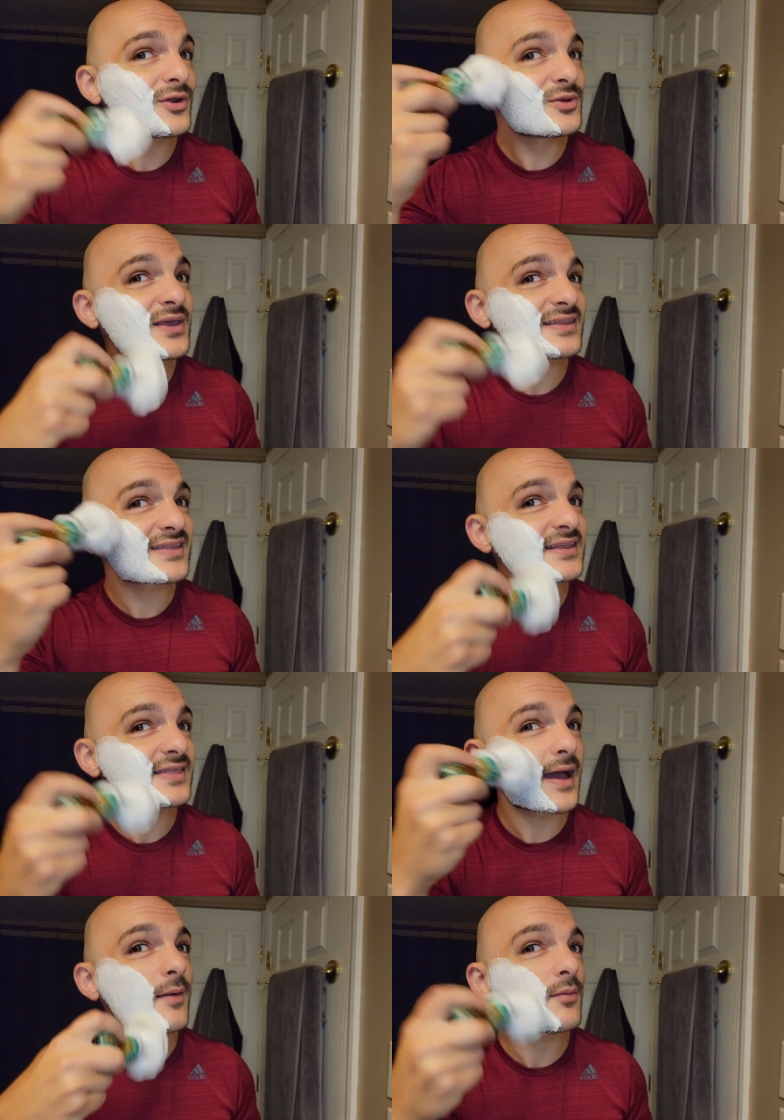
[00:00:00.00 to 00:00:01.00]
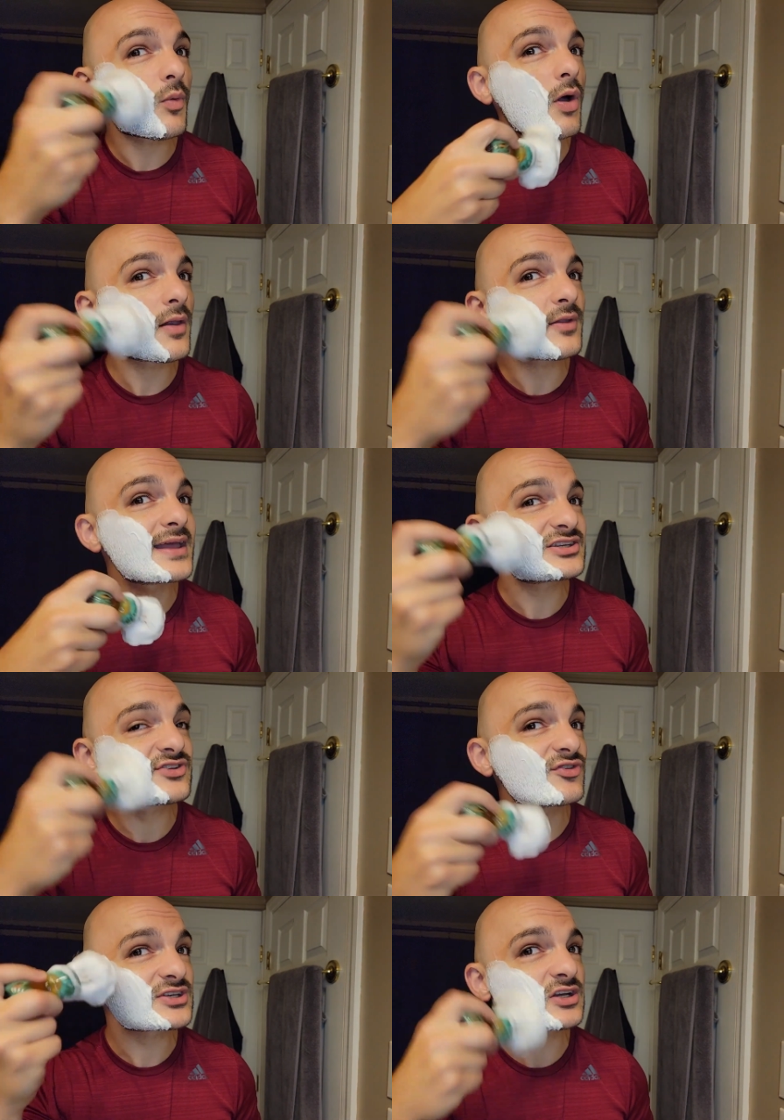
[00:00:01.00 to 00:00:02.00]
when you get like that, it
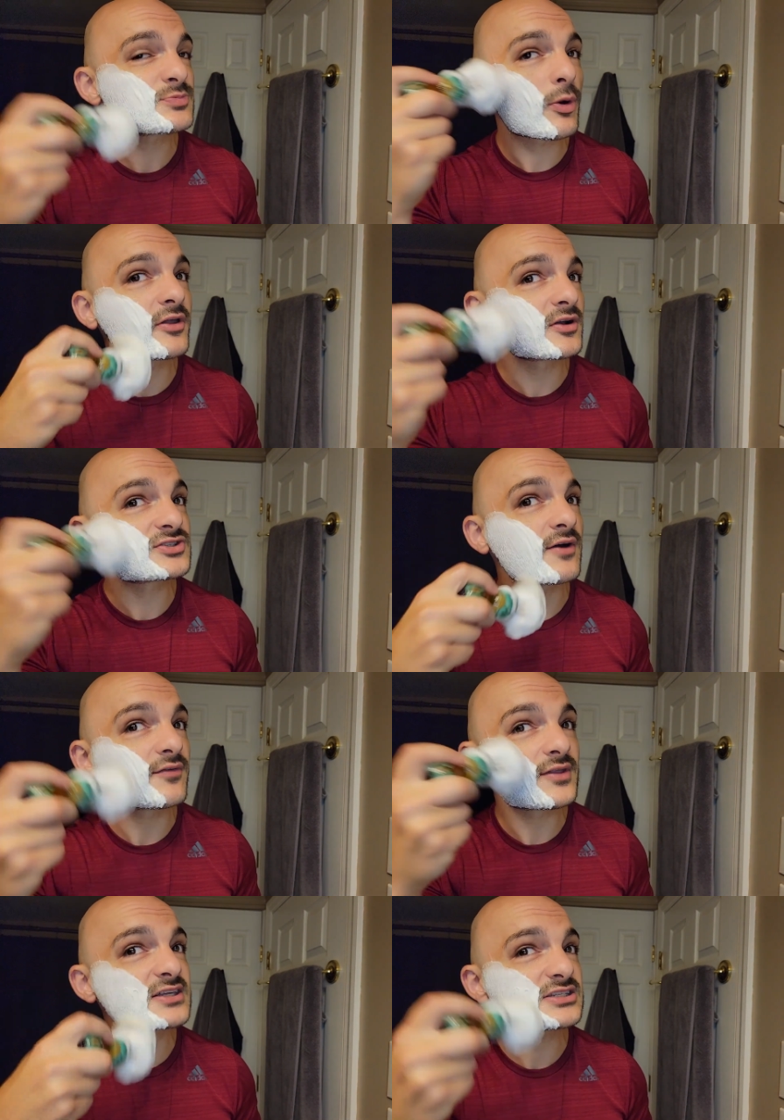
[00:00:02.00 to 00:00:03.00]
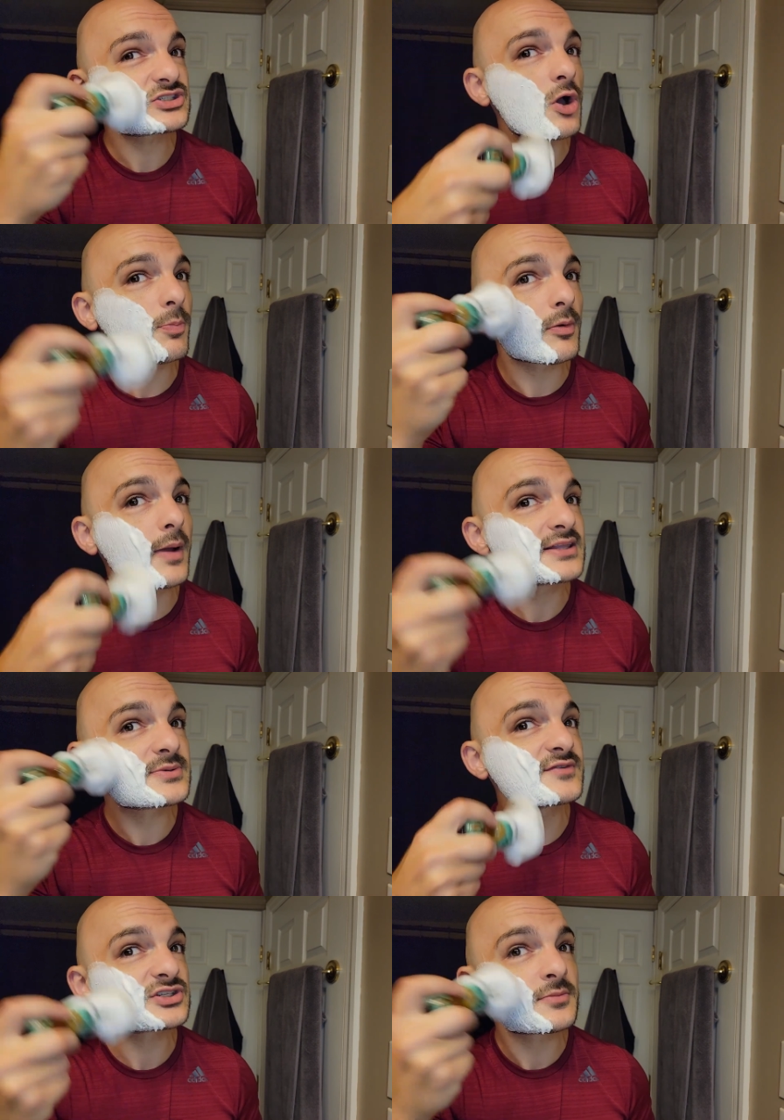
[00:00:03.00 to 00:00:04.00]
just feels like you're spoiling yourself. This soap reminds
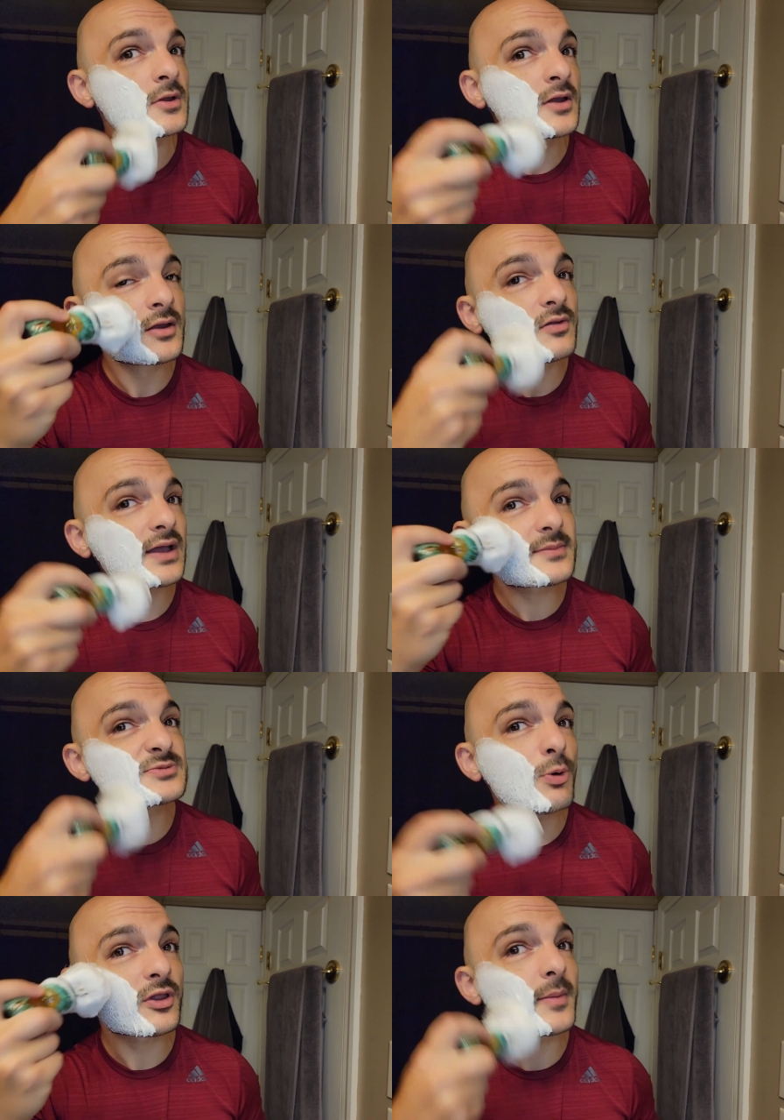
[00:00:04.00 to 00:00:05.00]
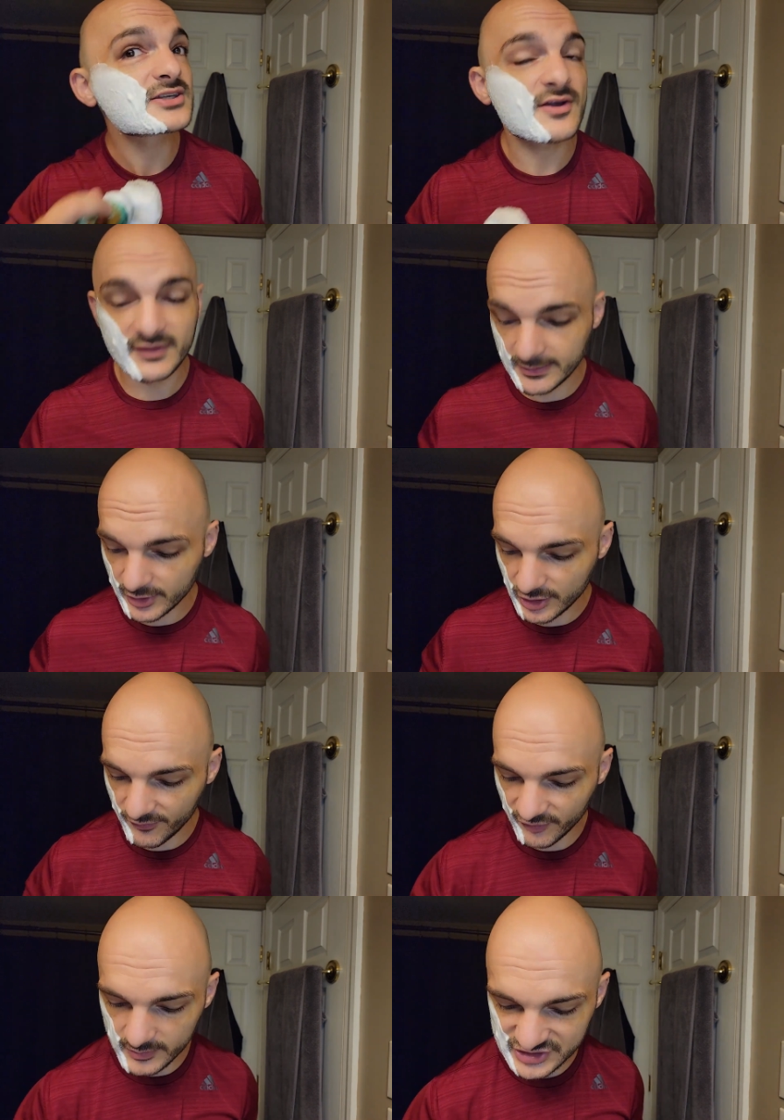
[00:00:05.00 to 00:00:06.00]
me of just like I'm spoiling myself, like I'm gonna go
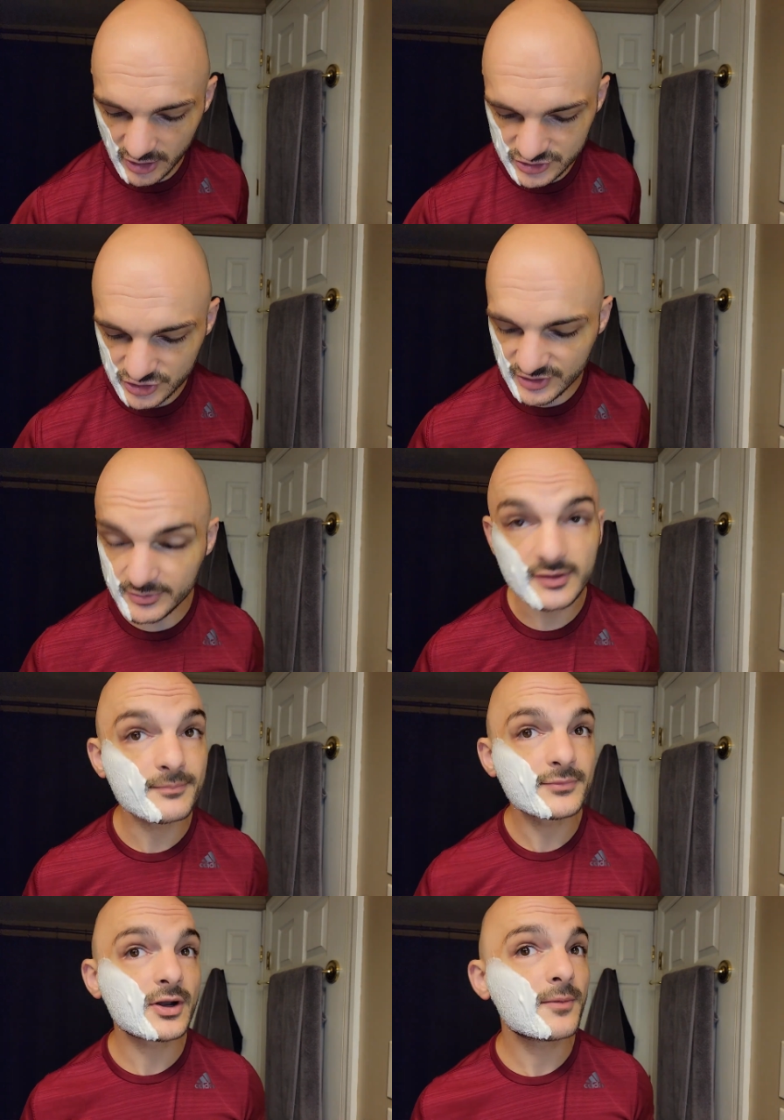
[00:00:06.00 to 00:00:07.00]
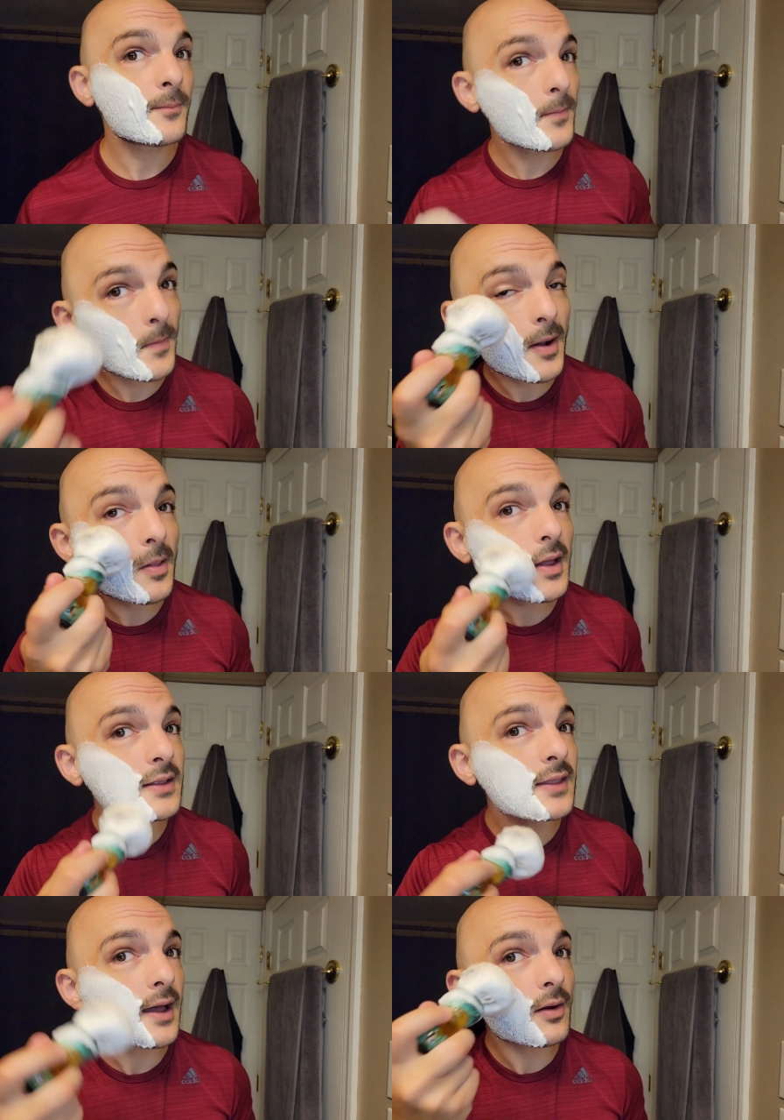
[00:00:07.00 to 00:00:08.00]
for a massage or something, you know? I
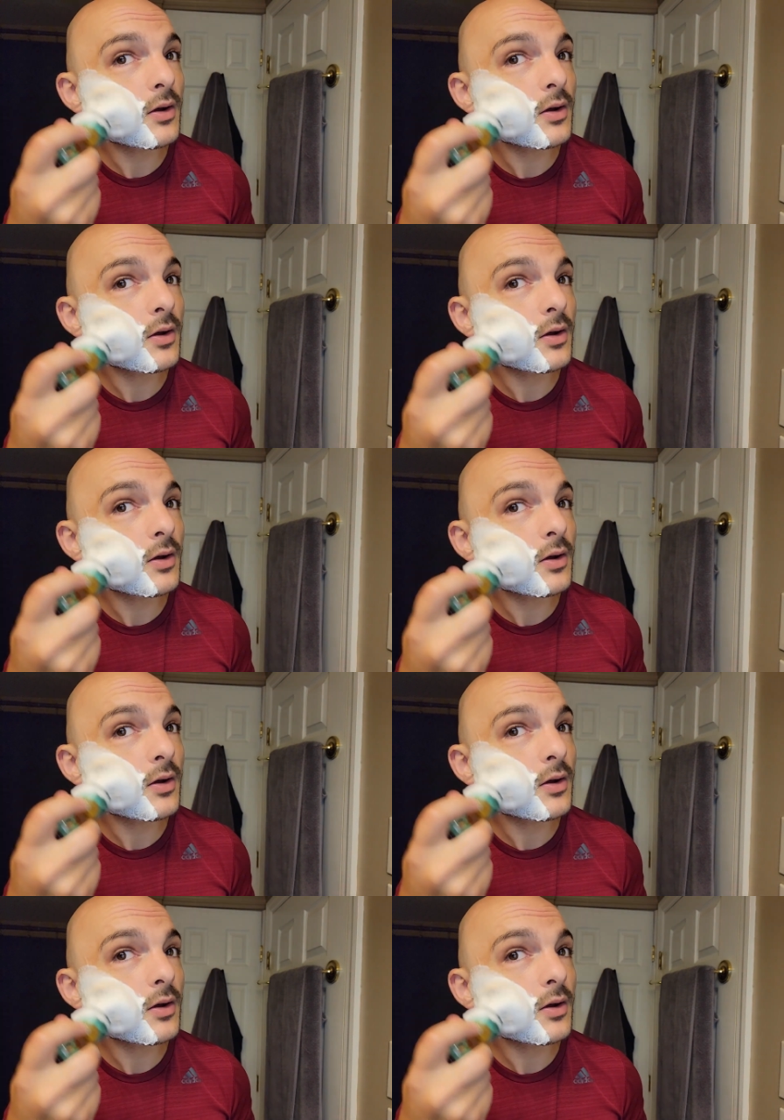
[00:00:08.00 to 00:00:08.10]
like that.